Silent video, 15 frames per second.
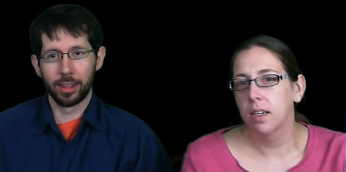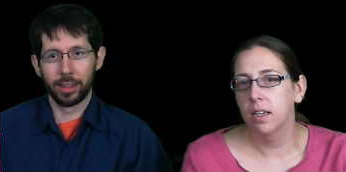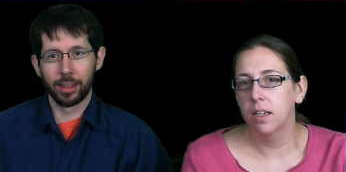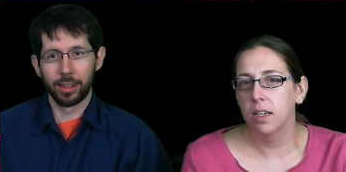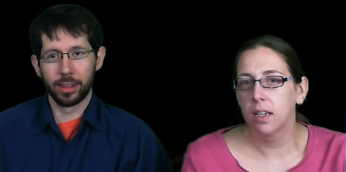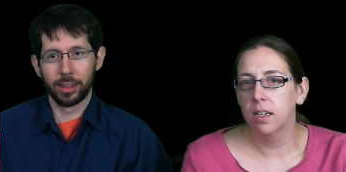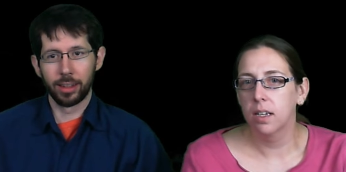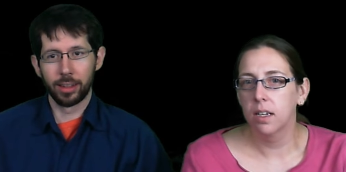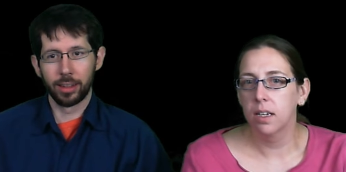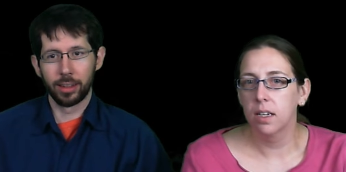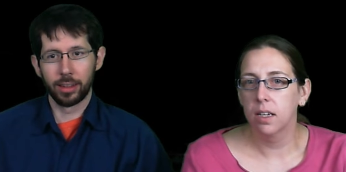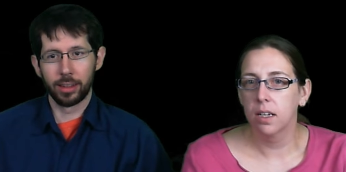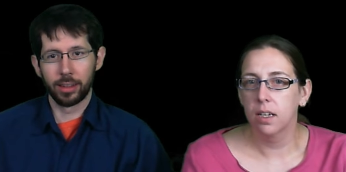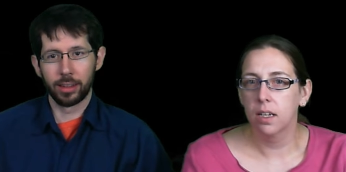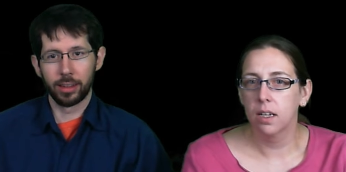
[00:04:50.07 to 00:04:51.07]

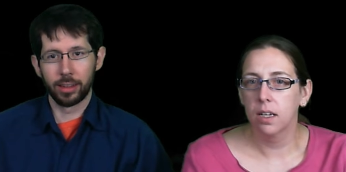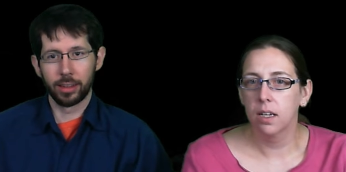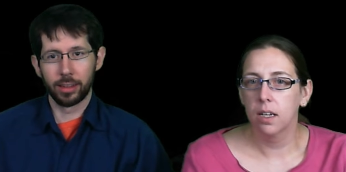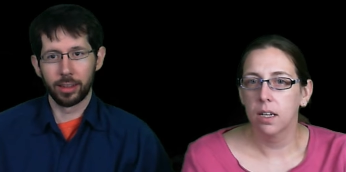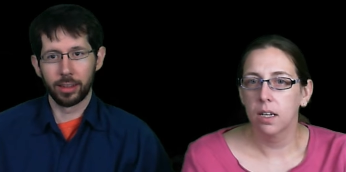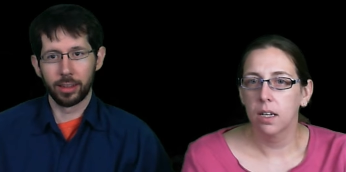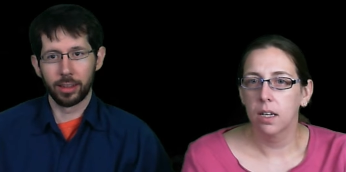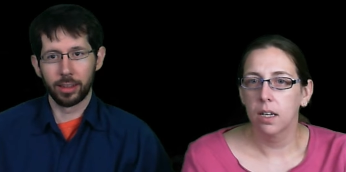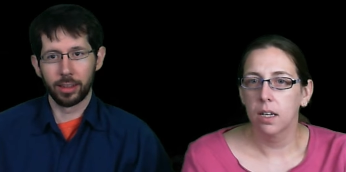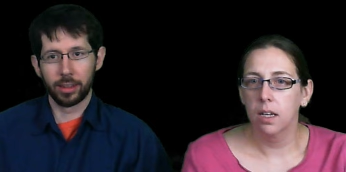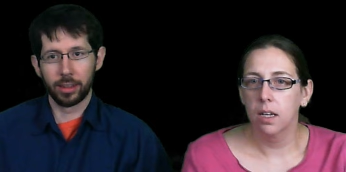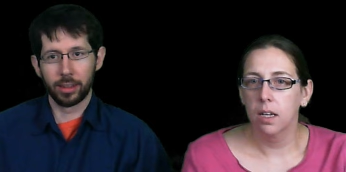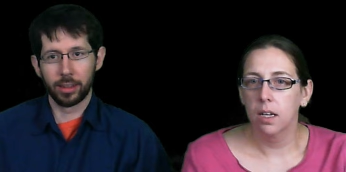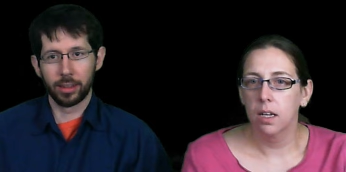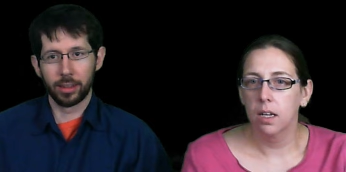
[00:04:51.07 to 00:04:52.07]

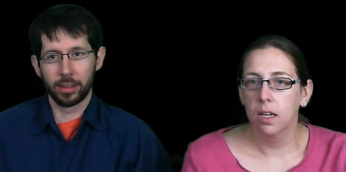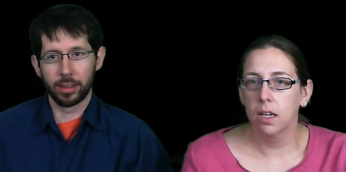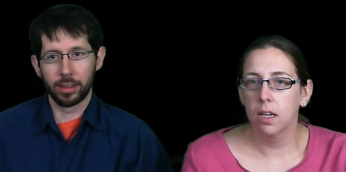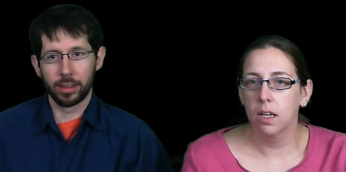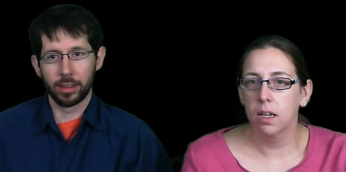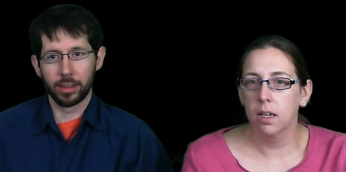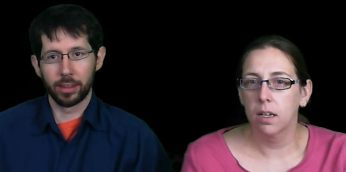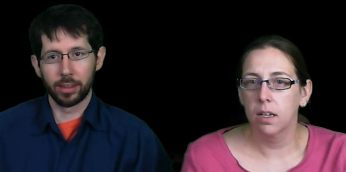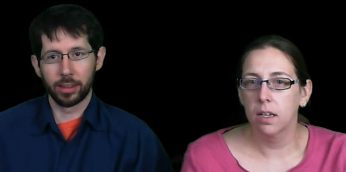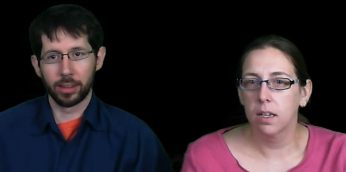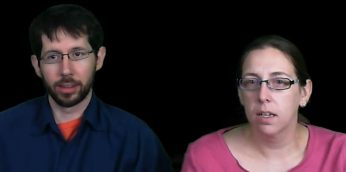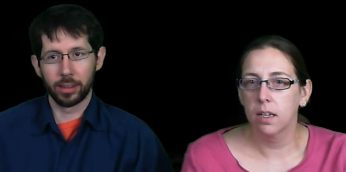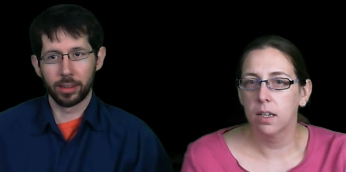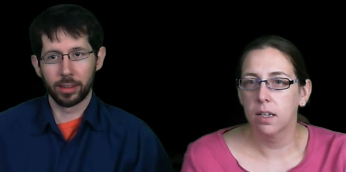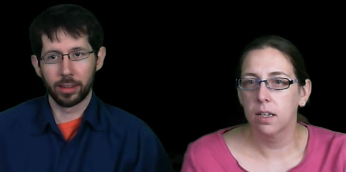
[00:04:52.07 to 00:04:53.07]

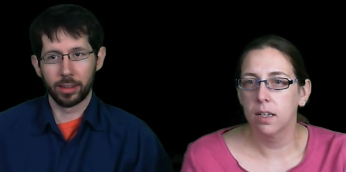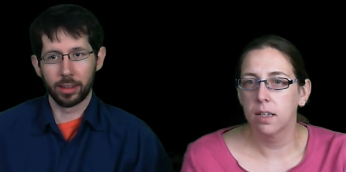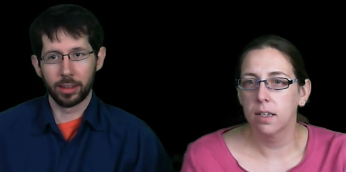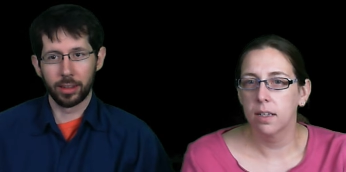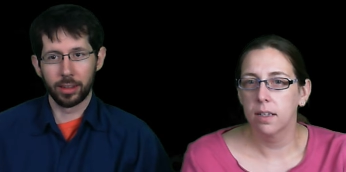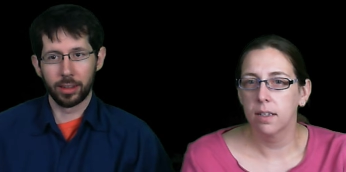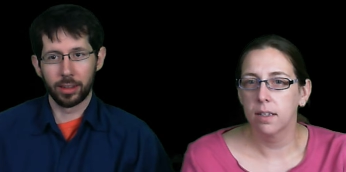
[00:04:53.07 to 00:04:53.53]
[no speech]